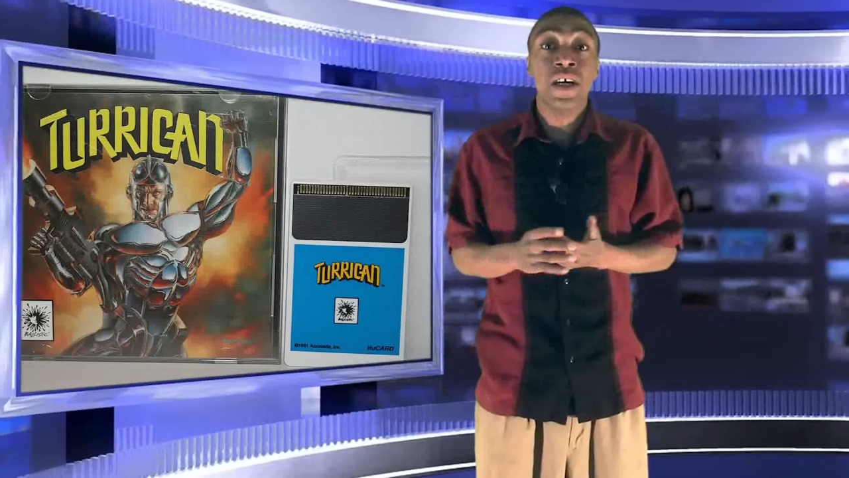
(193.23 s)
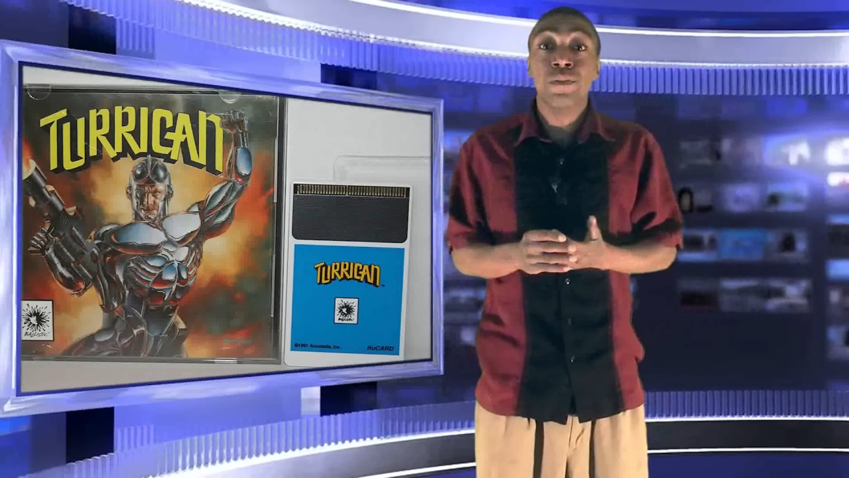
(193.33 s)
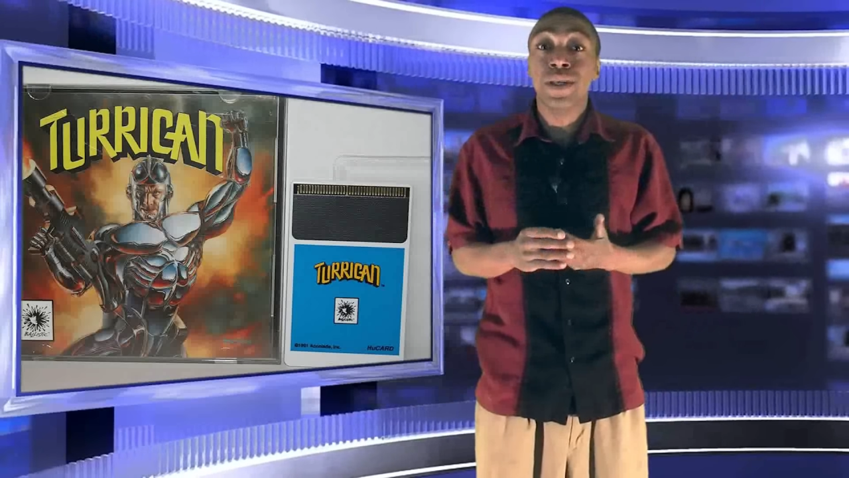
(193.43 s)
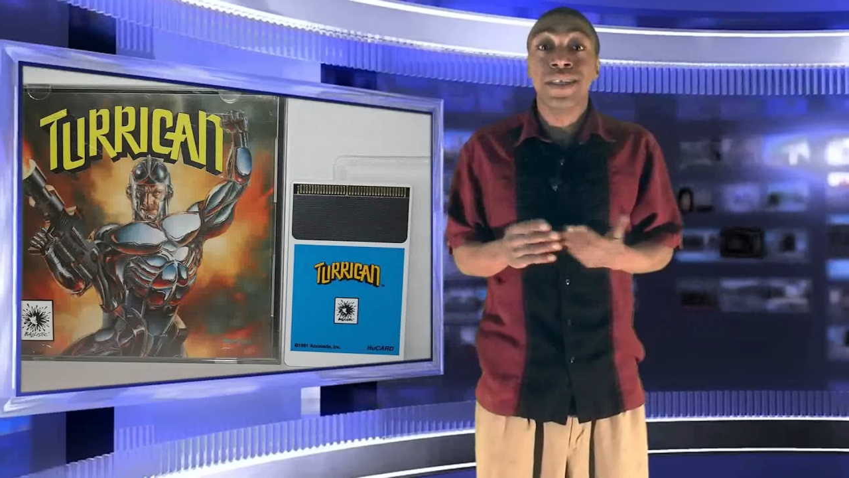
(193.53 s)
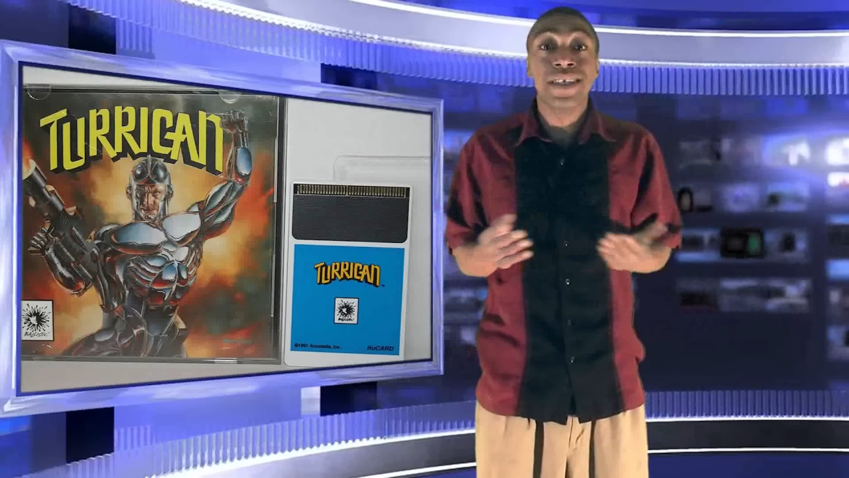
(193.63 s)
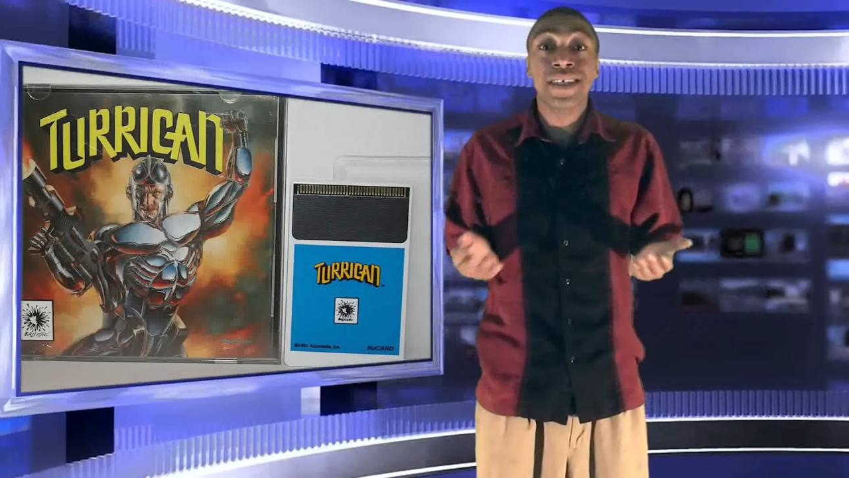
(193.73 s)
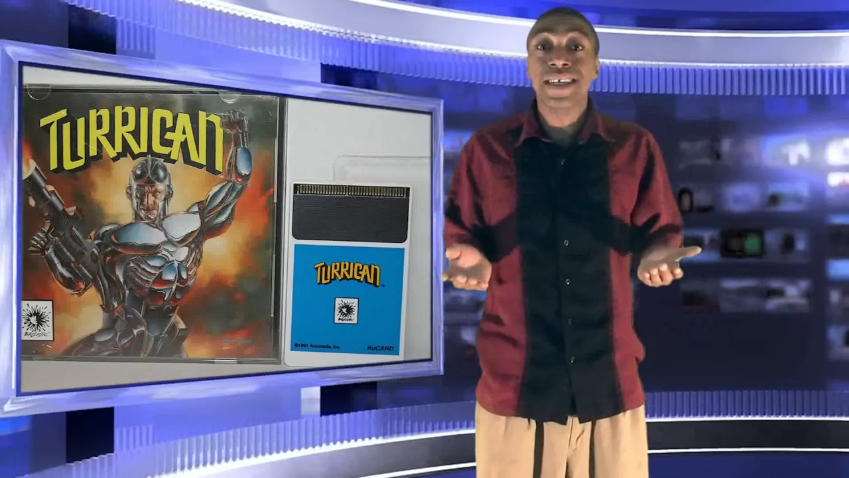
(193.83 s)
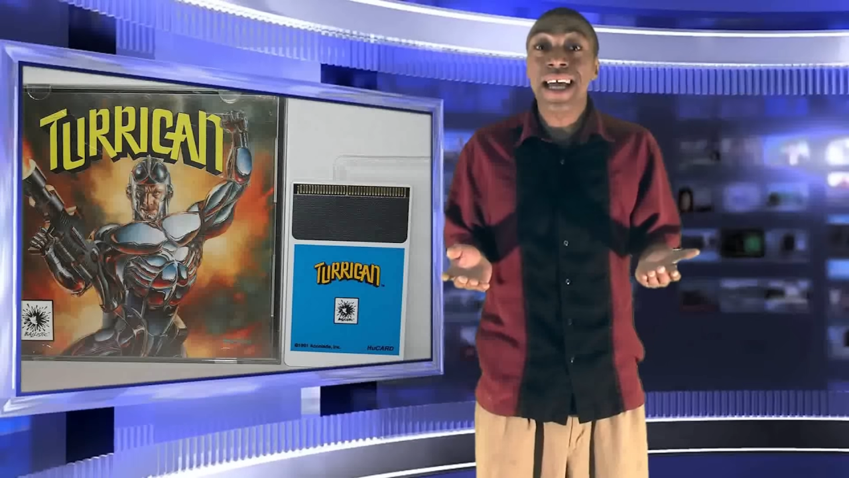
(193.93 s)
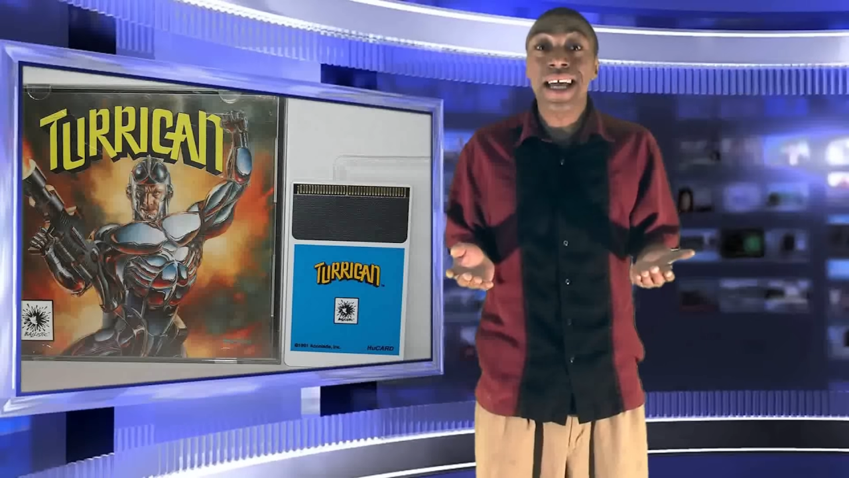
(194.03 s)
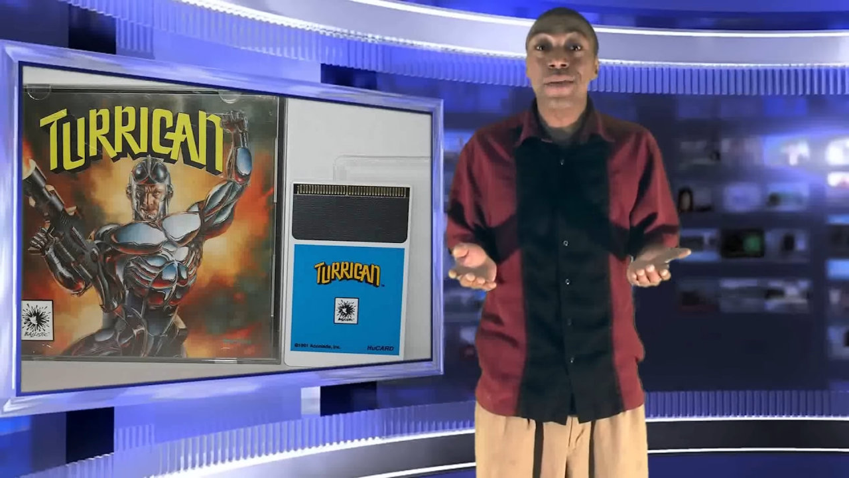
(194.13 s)
But it's
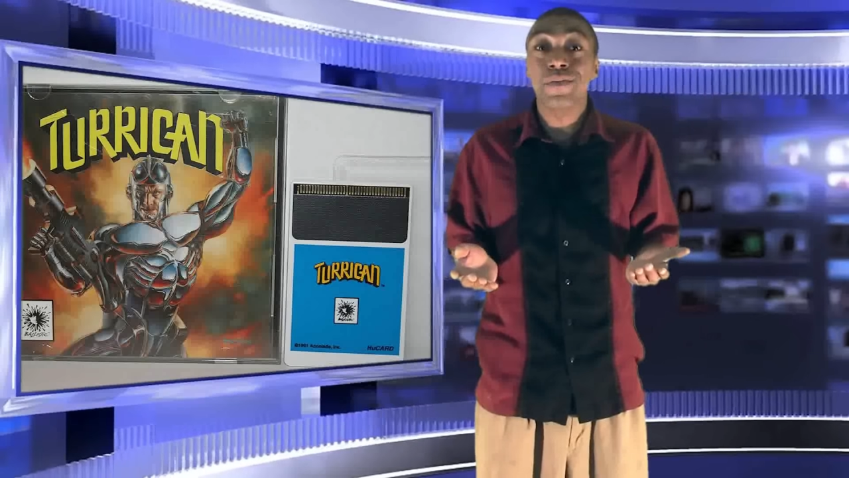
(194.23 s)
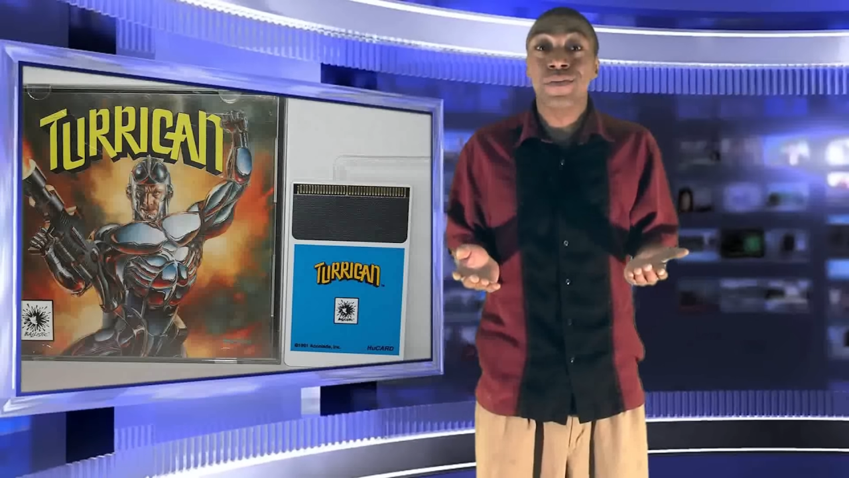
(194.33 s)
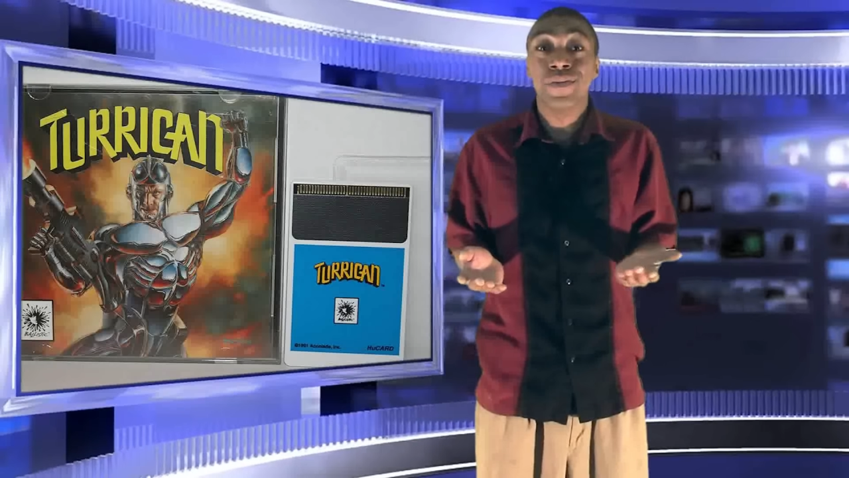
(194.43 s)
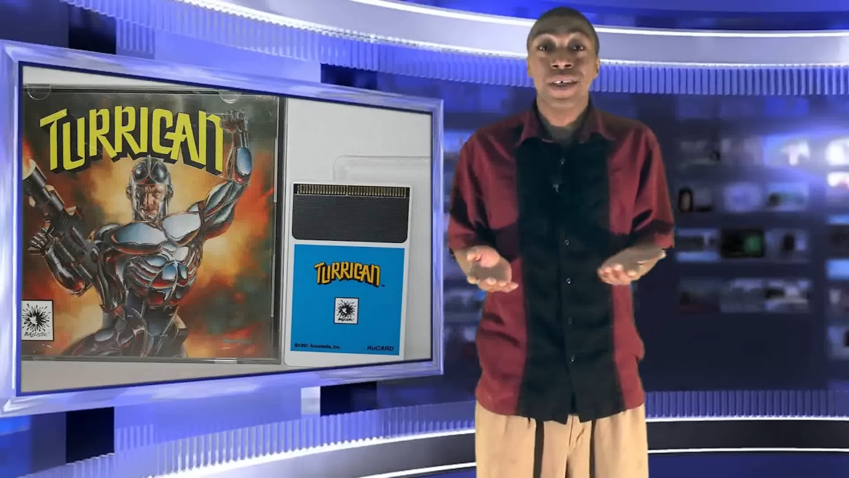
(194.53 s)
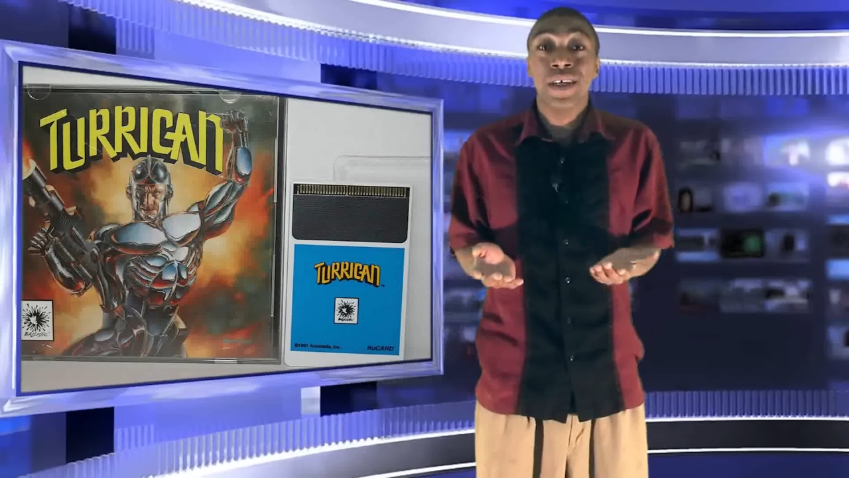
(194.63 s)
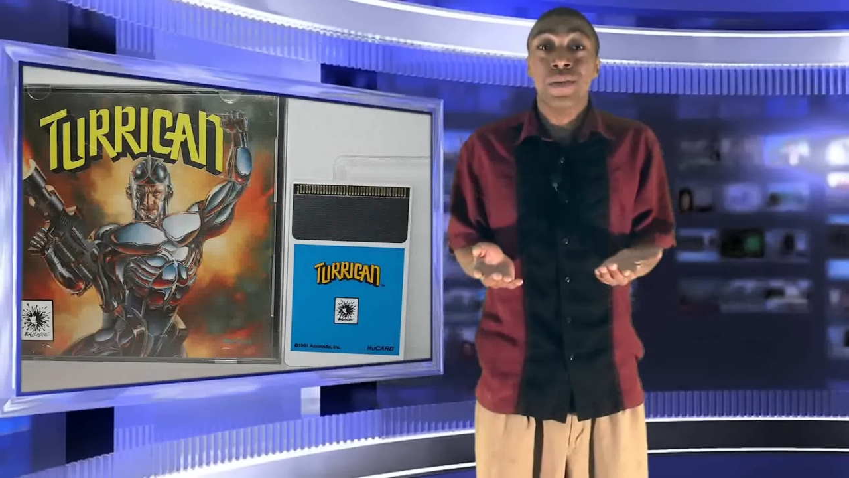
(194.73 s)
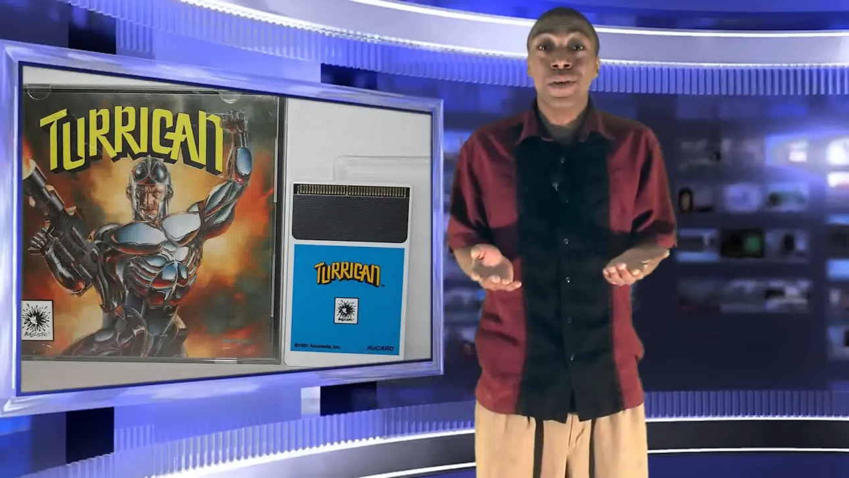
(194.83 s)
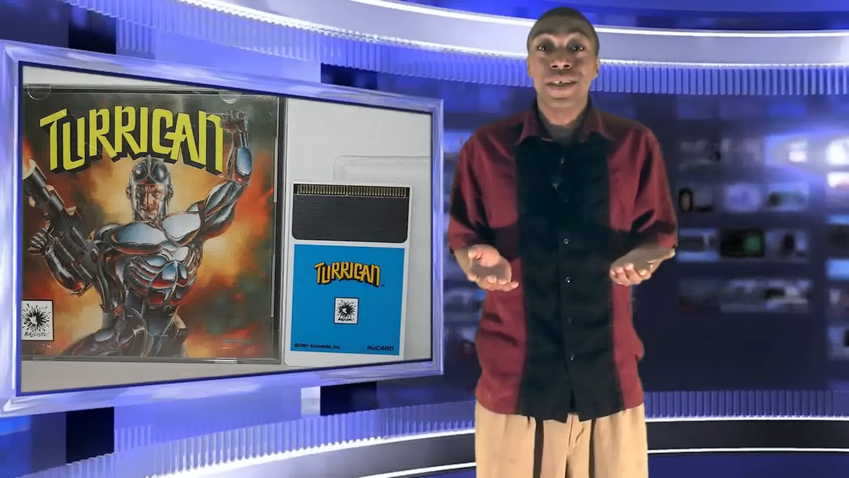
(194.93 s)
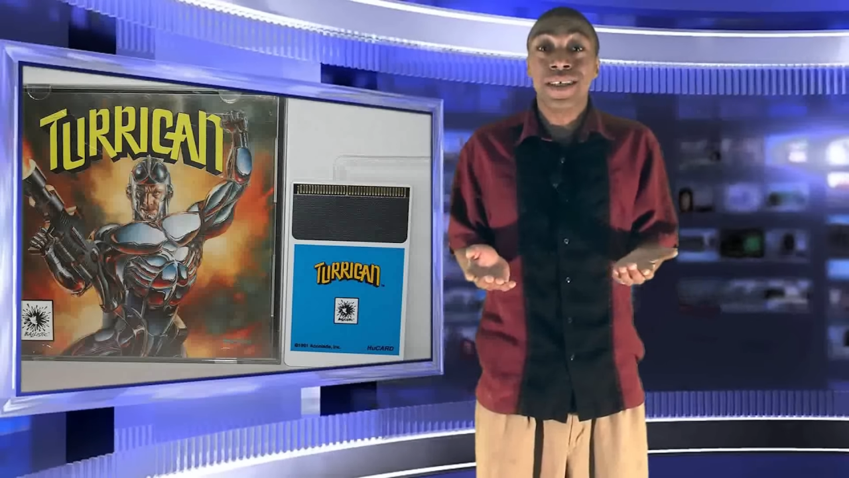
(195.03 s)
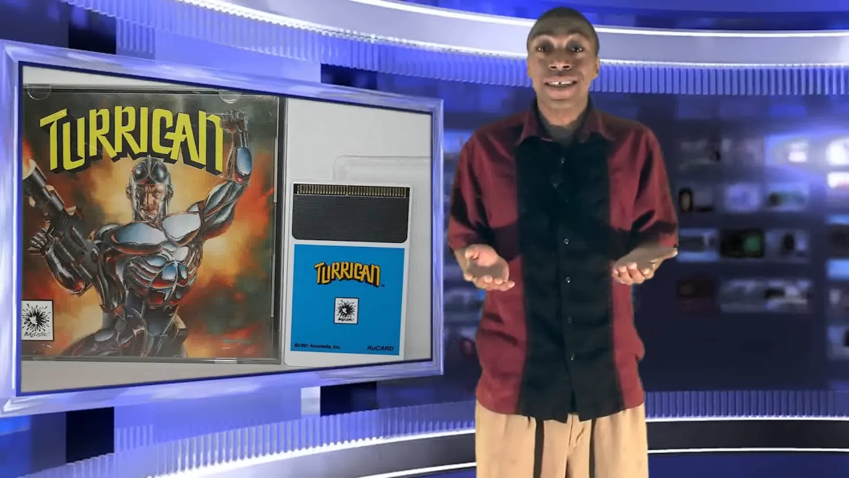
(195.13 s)
the